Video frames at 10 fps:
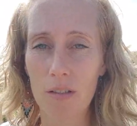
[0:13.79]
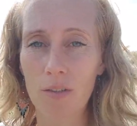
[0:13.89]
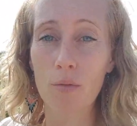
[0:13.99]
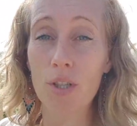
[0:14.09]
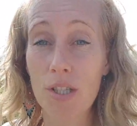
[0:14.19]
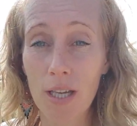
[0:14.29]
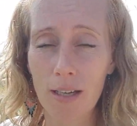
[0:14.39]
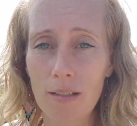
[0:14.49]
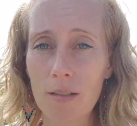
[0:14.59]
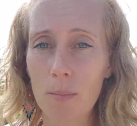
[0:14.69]

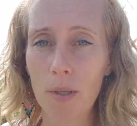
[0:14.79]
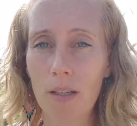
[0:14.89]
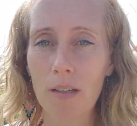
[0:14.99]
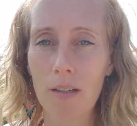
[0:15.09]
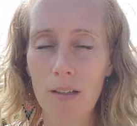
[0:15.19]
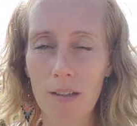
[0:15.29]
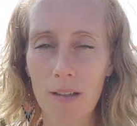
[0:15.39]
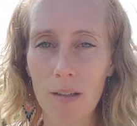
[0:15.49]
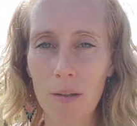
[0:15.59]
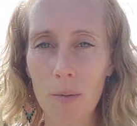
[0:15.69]
rejected me
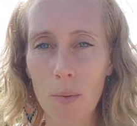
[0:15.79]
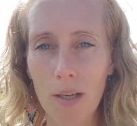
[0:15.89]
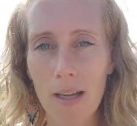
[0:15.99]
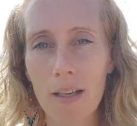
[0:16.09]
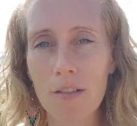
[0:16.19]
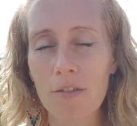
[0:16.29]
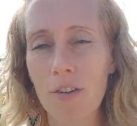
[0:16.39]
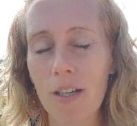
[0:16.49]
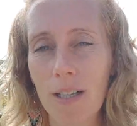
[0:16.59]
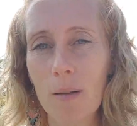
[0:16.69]
when I asked
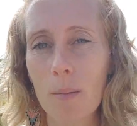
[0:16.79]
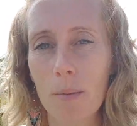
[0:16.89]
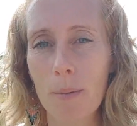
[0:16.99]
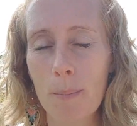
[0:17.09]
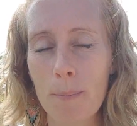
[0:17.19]
for help?